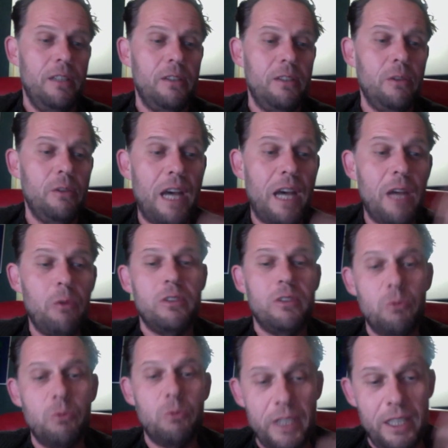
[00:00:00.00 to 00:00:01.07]
So I
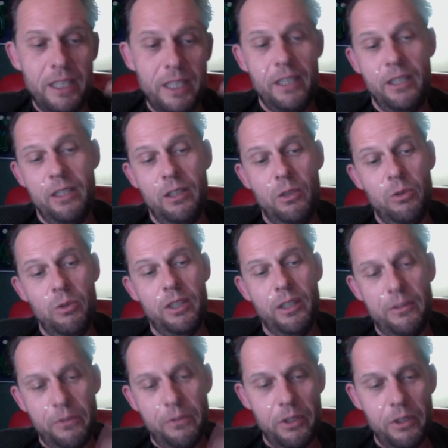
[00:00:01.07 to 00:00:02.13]
was really
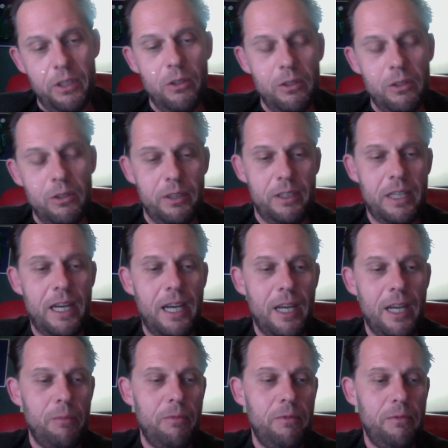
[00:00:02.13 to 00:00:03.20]
looking for a long
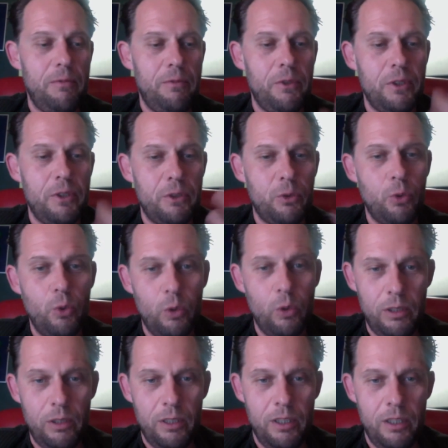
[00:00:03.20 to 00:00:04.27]
time for a
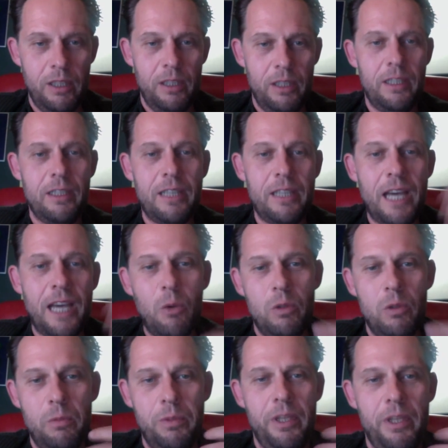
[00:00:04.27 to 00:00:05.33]
tool that I
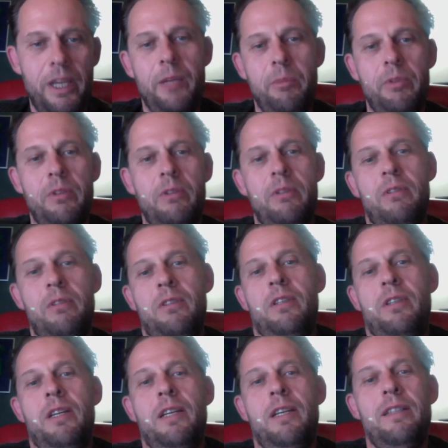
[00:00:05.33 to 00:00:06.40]
will be able,
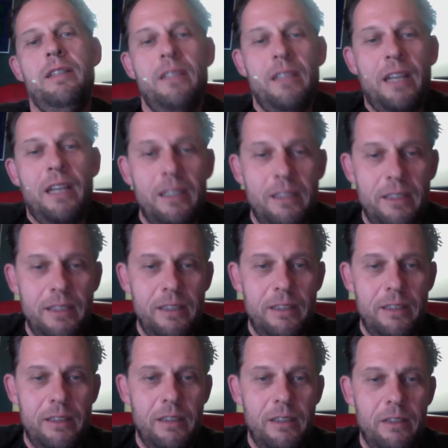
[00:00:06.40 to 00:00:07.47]
as an
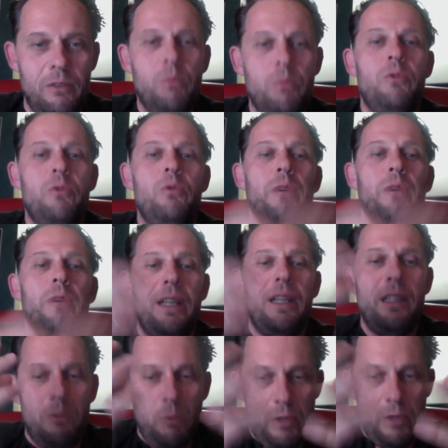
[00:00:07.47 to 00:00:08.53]
artist, to make
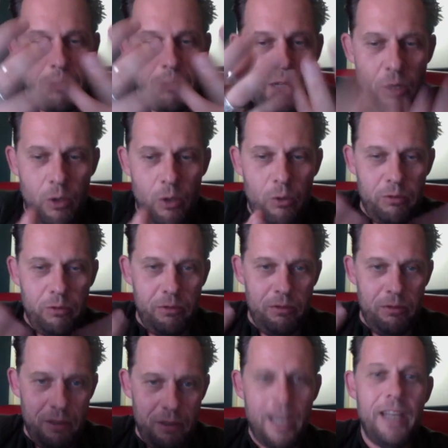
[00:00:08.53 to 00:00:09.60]
it with my
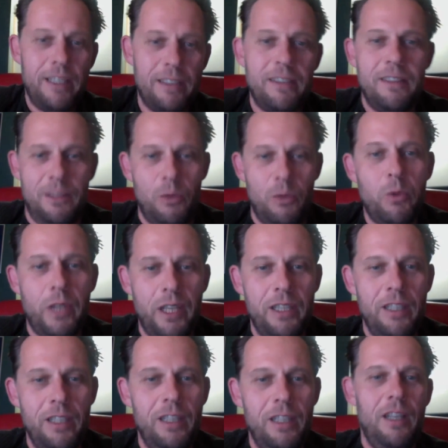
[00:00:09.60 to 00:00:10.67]
own hands in a
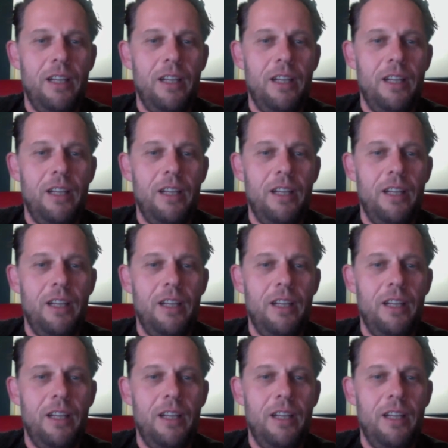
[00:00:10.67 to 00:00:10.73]
way.